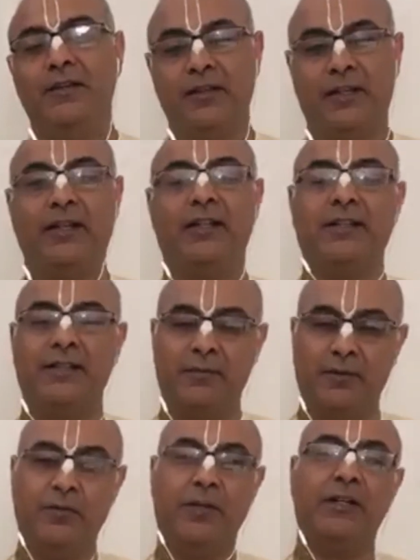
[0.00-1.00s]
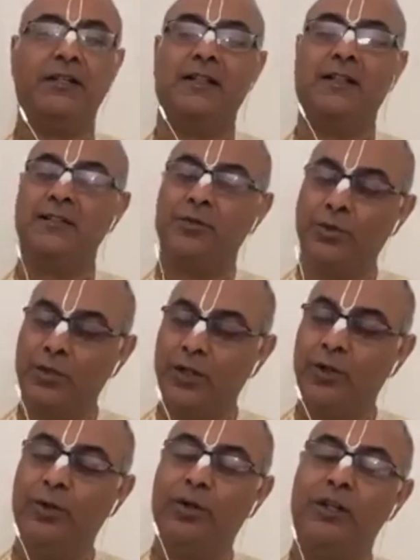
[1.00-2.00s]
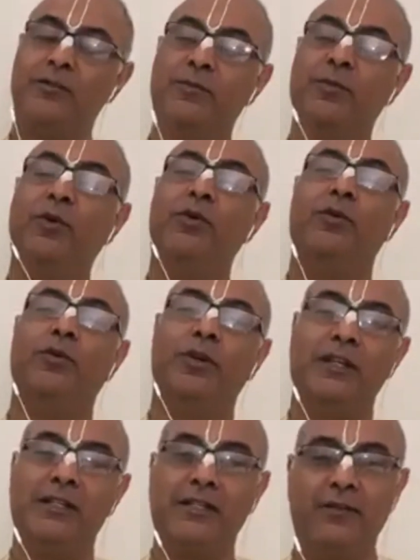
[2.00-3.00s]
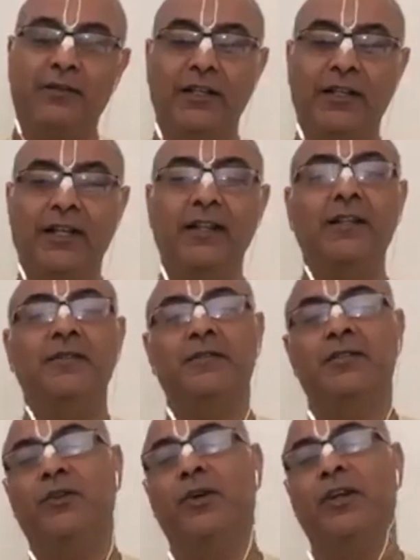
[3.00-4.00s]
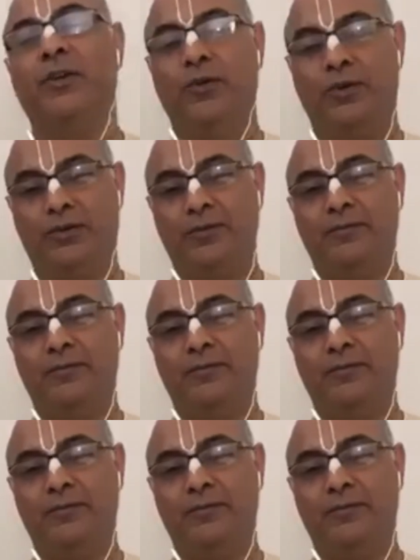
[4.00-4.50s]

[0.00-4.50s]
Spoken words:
Yet at the same time we understand Sutala Lok is more glorious even than Swarg Lok.